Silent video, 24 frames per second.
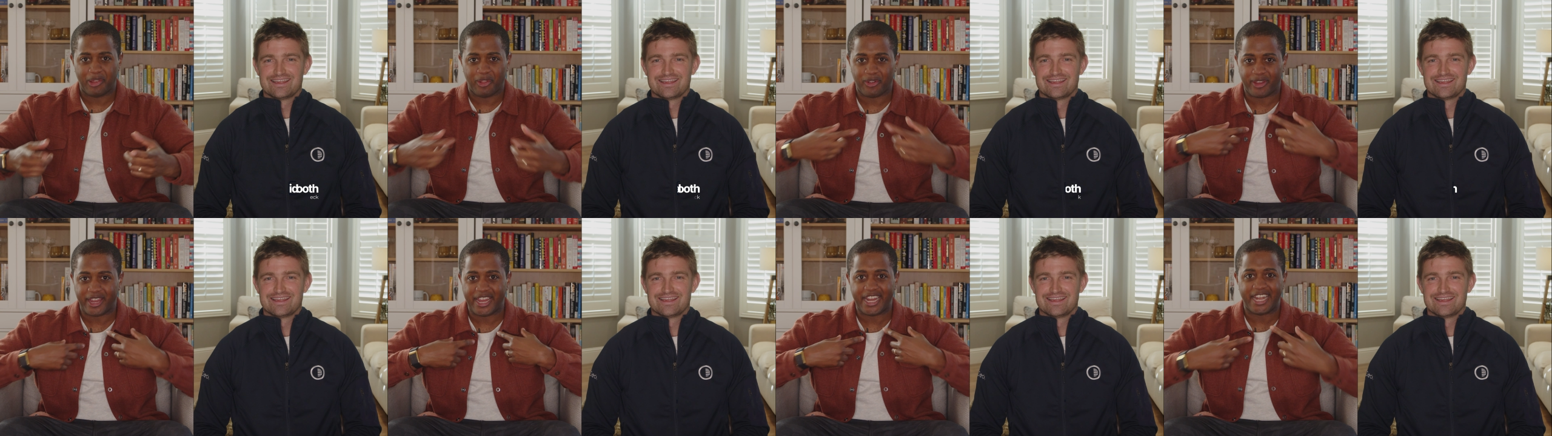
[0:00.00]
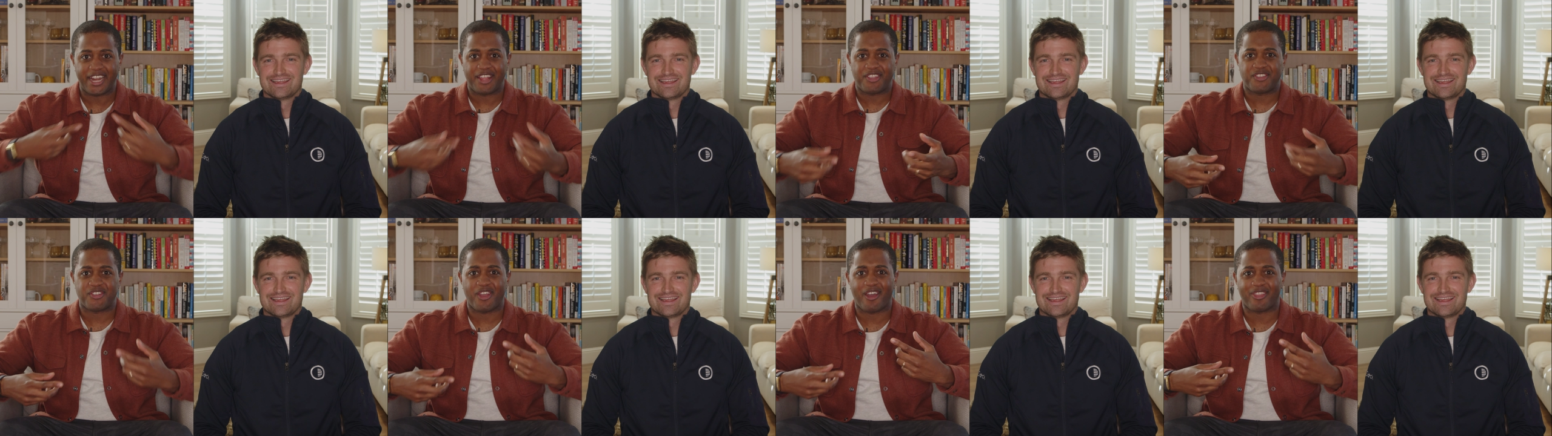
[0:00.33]
Speaker 1: looking at
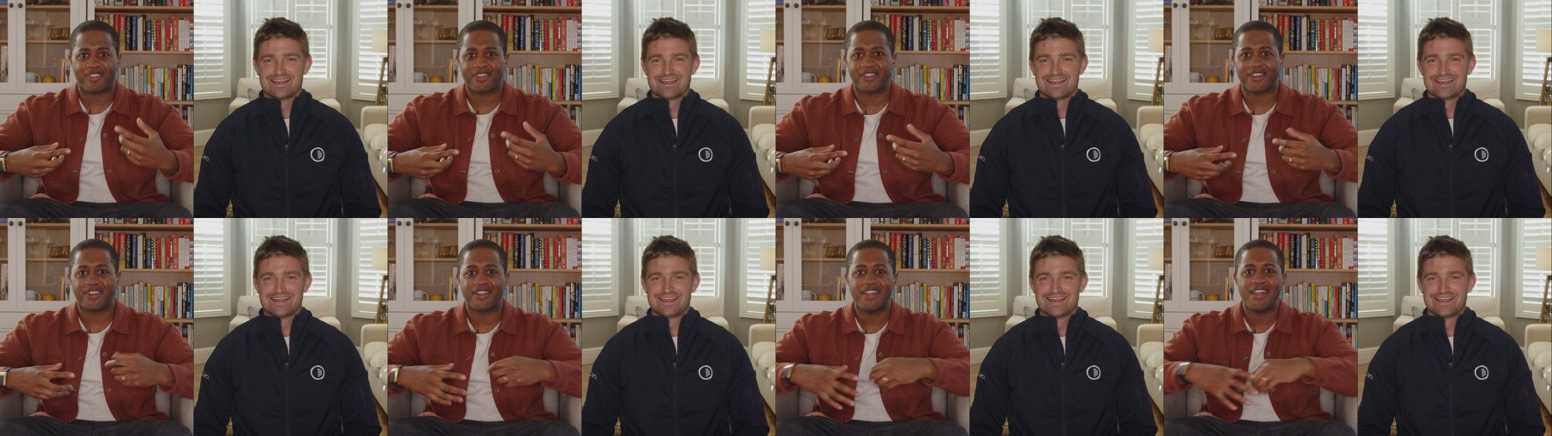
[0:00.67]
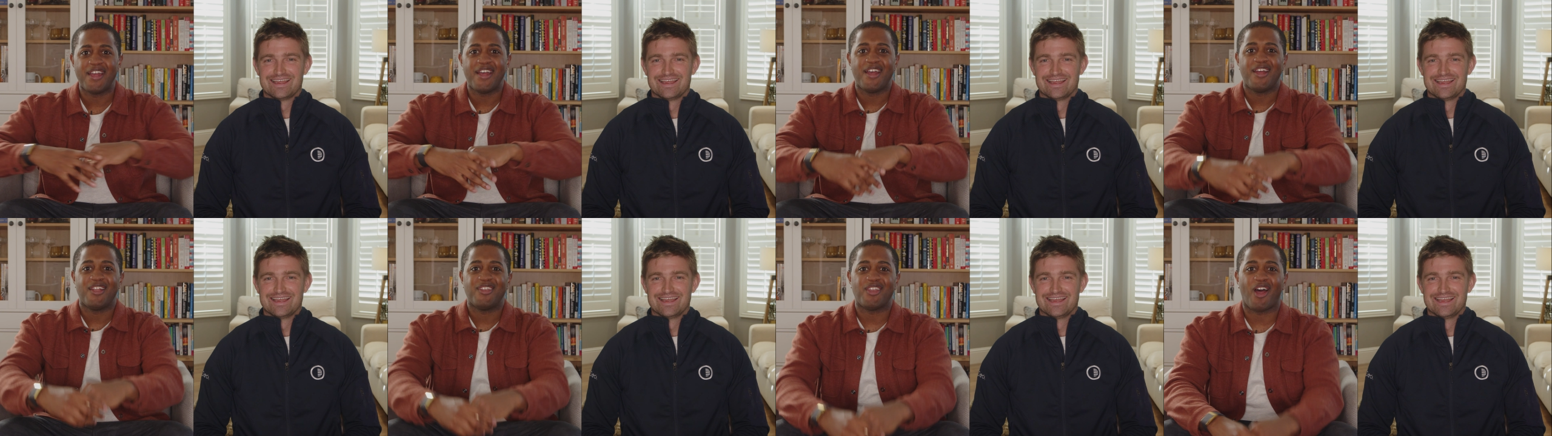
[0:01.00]
each other,
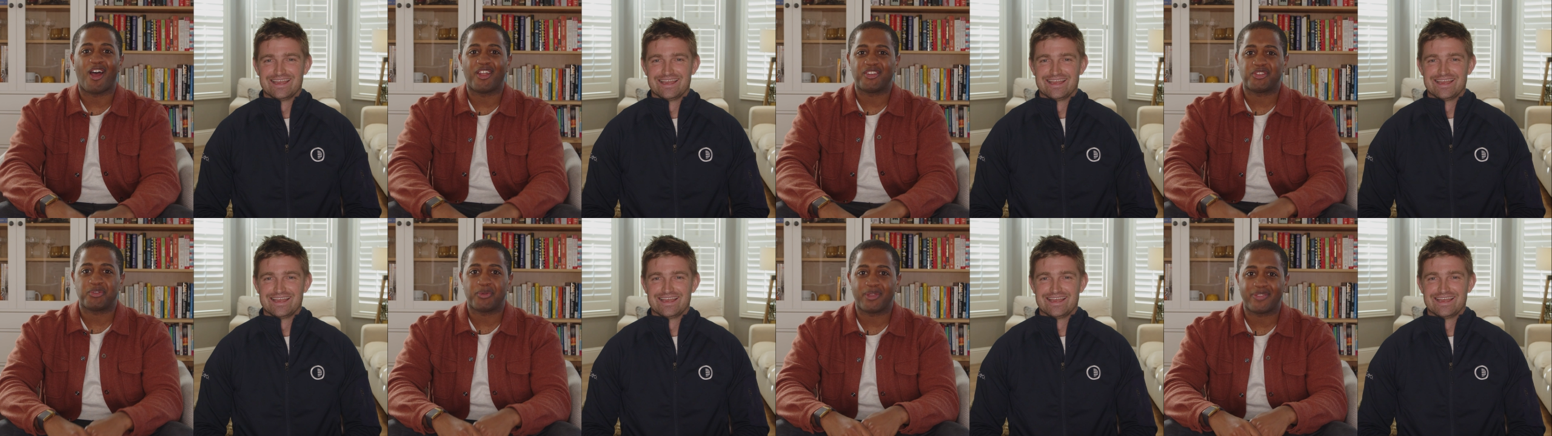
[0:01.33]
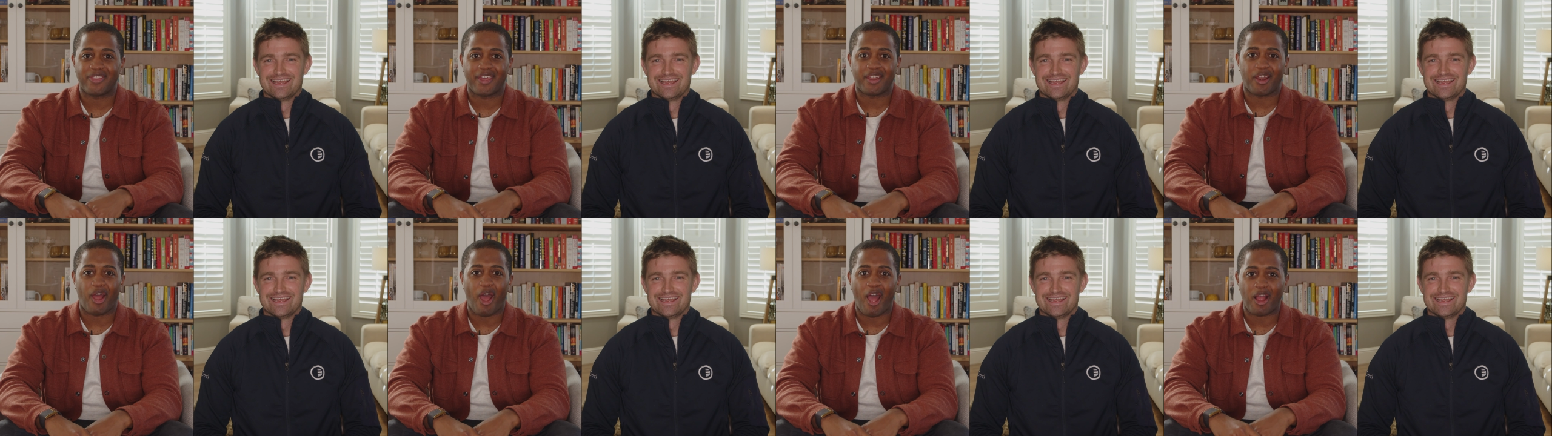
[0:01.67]
not doing
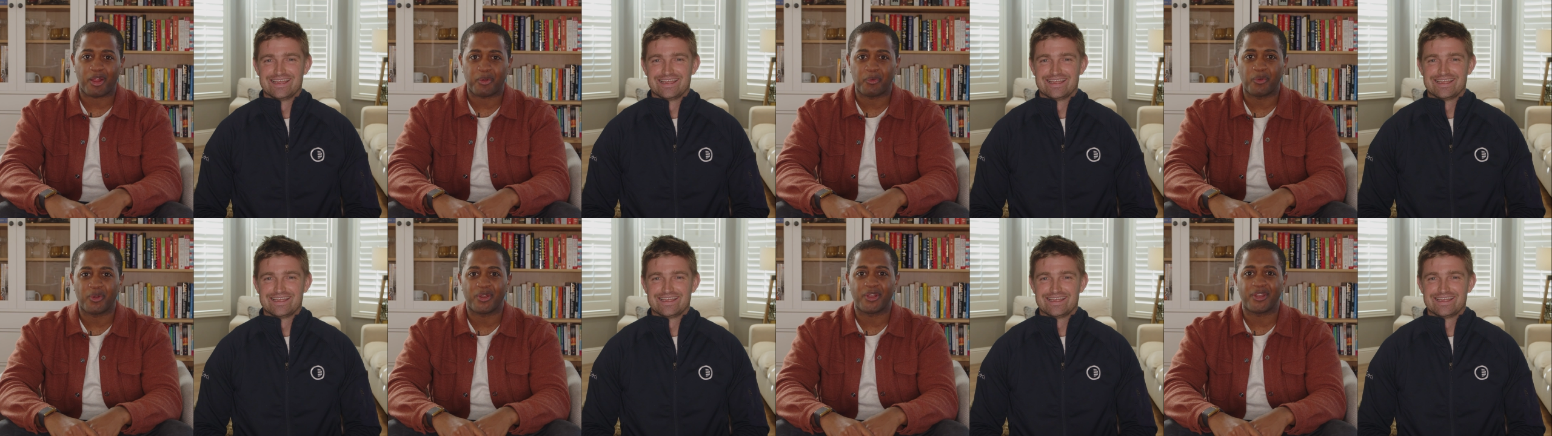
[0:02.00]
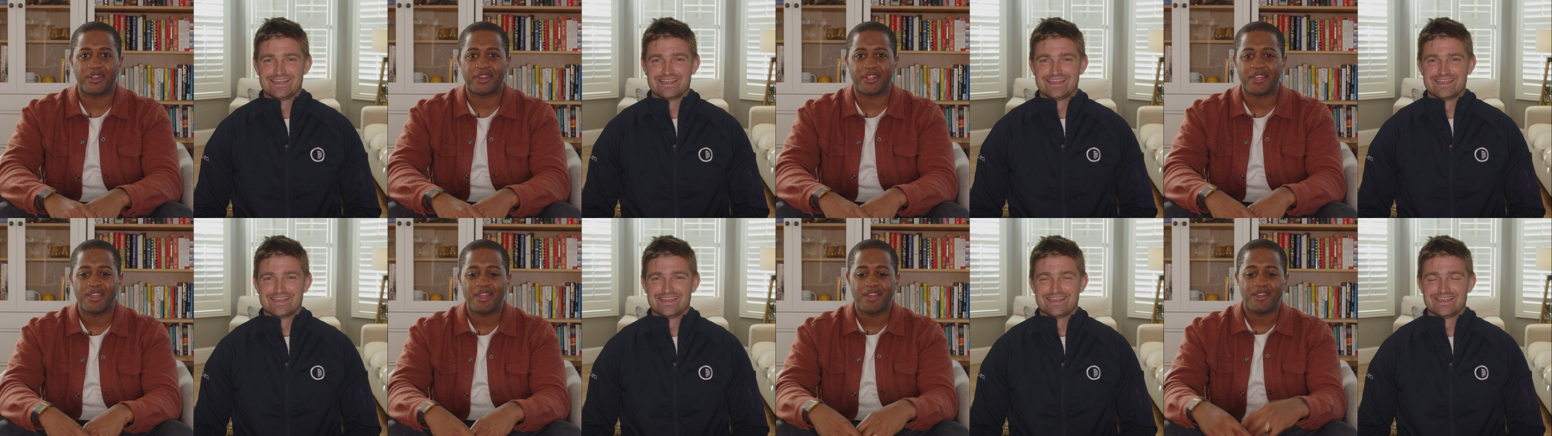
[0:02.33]
that
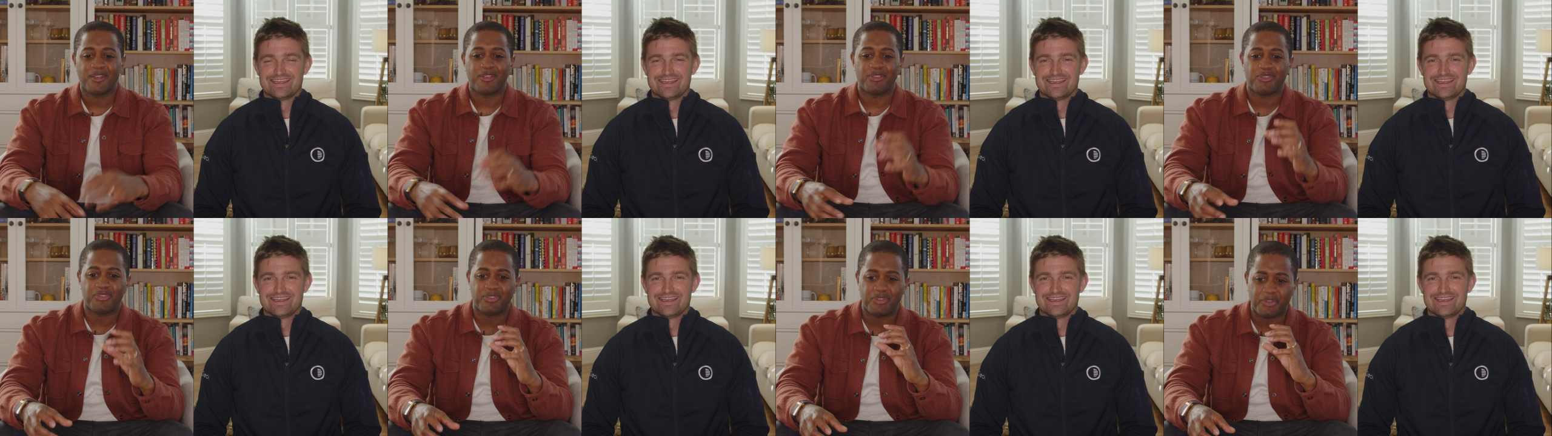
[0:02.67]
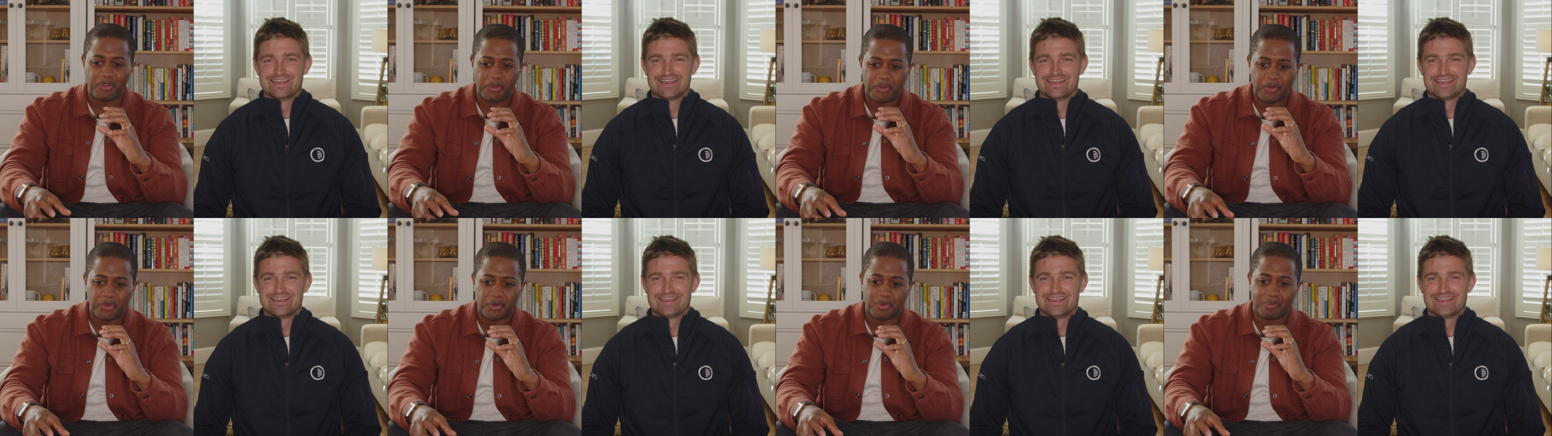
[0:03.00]
awkward
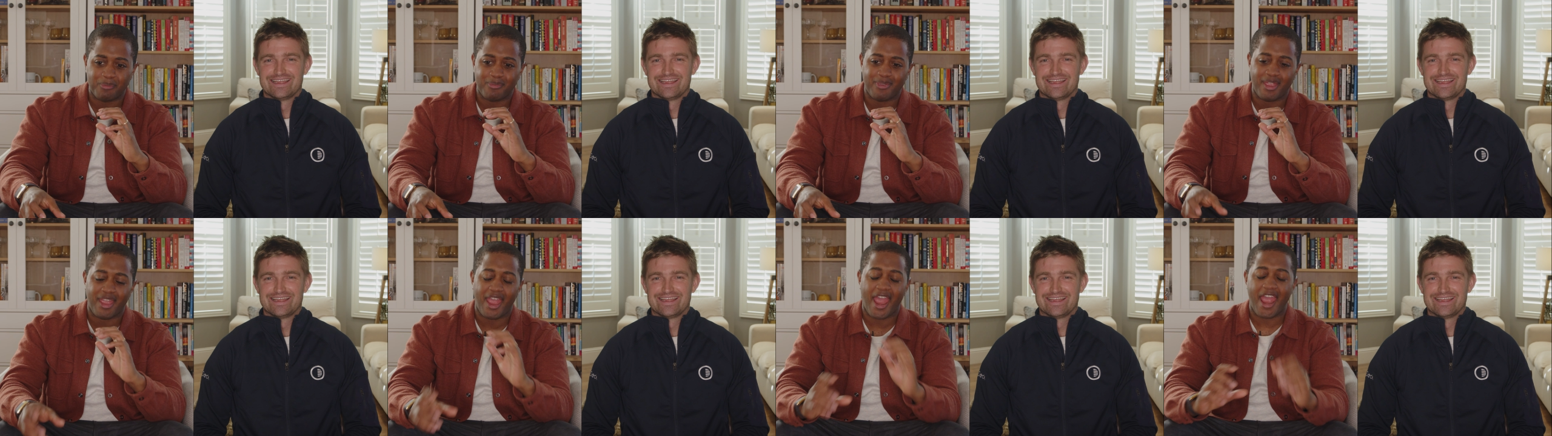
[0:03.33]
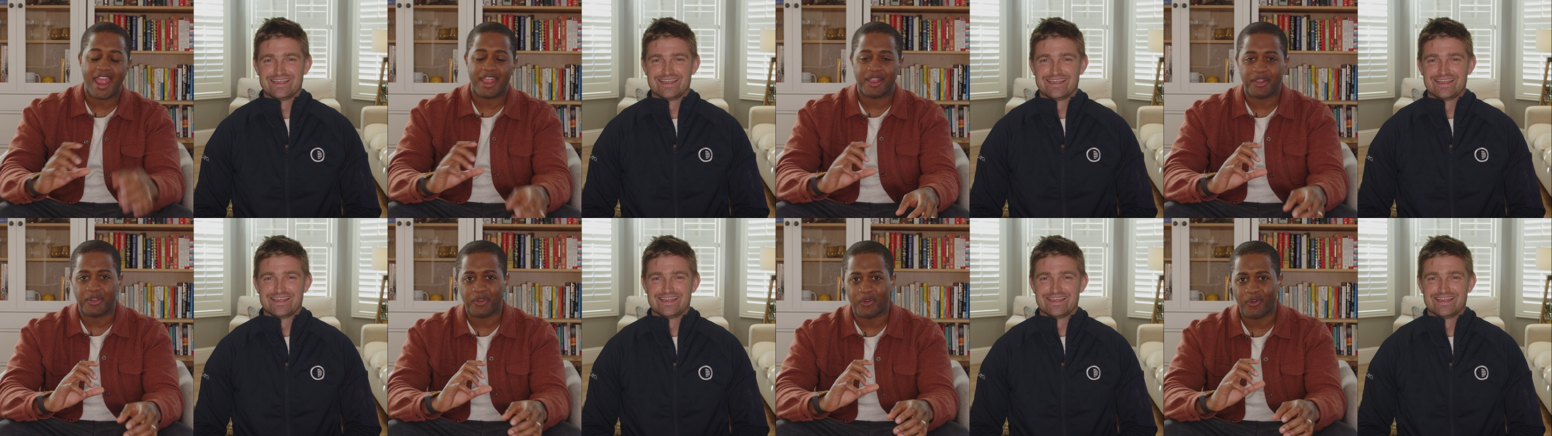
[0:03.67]
Zoom
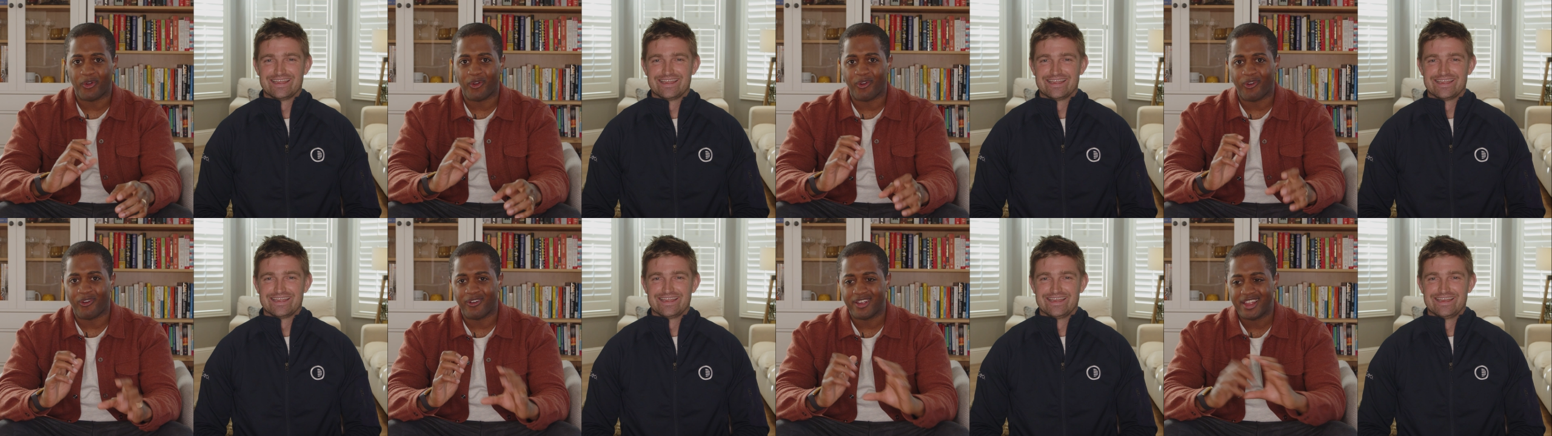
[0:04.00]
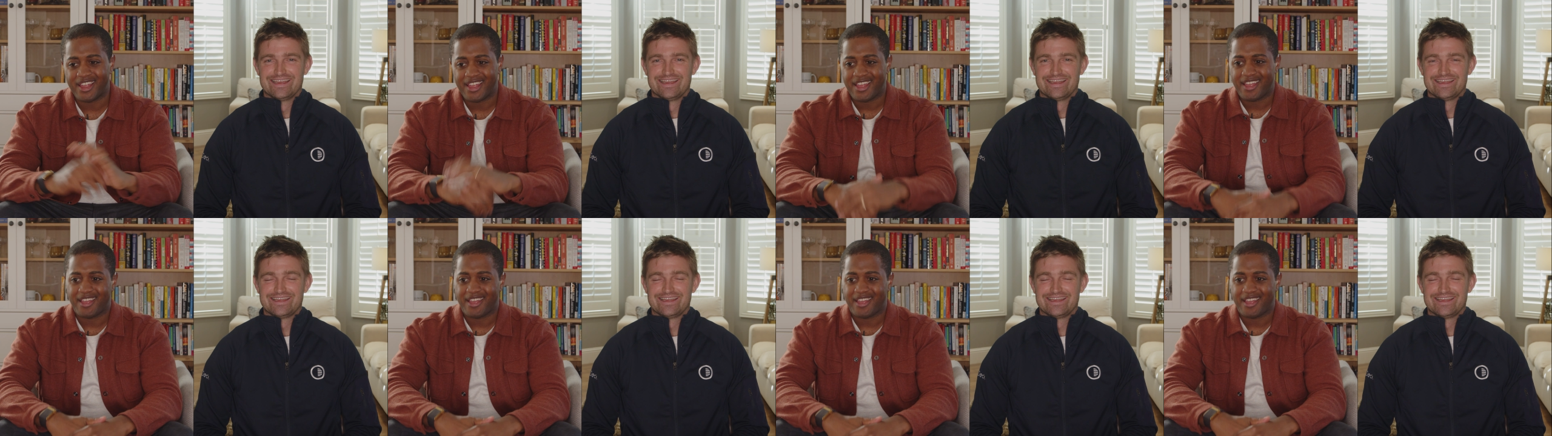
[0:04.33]
angle,